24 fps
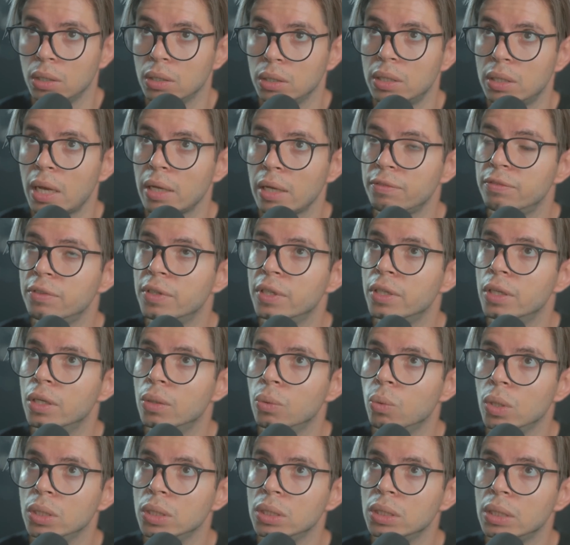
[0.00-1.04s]
that
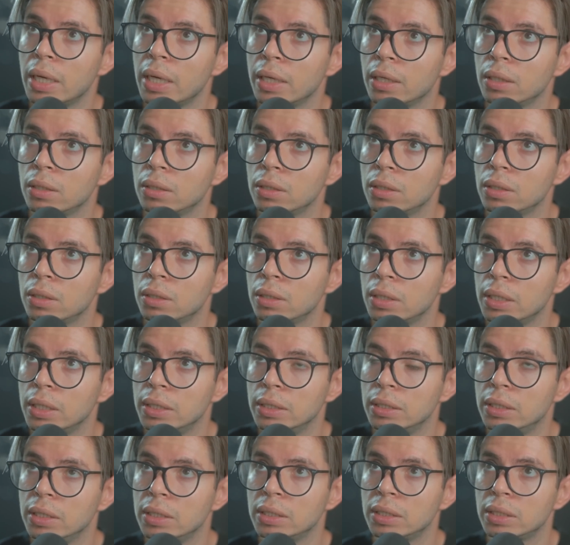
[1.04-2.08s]
video was like
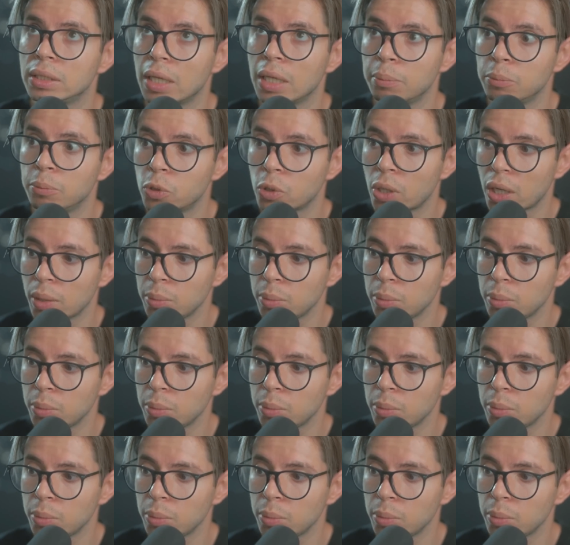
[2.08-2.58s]
in December,